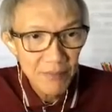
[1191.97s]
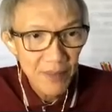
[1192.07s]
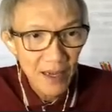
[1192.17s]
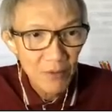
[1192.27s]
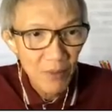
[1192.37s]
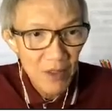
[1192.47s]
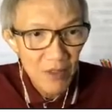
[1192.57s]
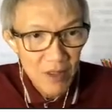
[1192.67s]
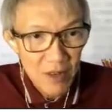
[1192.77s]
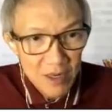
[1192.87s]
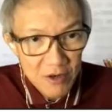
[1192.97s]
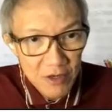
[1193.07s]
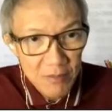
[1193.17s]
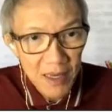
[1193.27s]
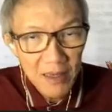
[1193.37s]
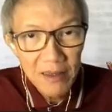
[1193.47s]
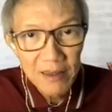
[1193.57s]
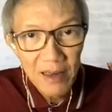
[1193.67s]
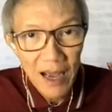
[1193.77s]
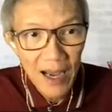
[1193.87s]
Otherwise, the increment
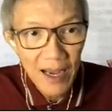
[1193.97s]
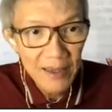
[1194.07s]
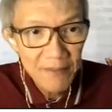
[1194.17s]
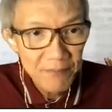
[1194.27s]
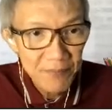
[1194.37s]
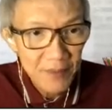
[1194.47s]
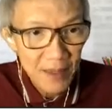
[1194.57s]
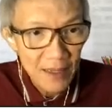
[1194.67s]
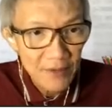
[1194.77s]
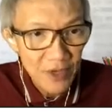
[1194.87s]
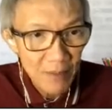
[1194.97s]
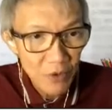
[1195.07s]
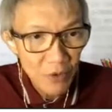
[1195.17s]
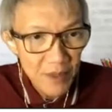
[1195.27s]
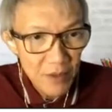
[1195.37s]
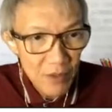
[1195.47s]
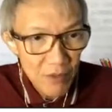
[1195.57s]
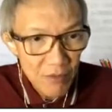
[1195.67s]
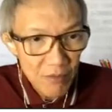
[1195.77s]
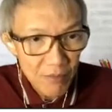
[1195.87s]
I and jump loop. This
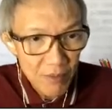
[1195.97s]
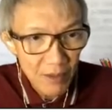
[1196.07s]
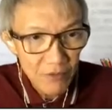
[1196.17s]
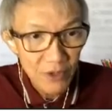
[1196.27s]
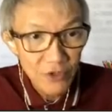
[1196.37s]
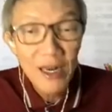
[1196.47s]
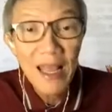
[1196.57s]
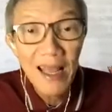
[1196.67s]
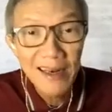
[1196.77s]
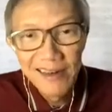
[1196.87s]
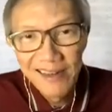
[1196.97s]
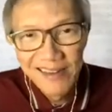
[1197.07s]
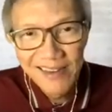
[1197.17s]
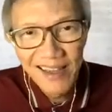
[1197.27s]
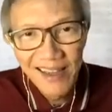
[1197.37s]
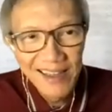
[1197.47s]
is also a shorthand. Okay,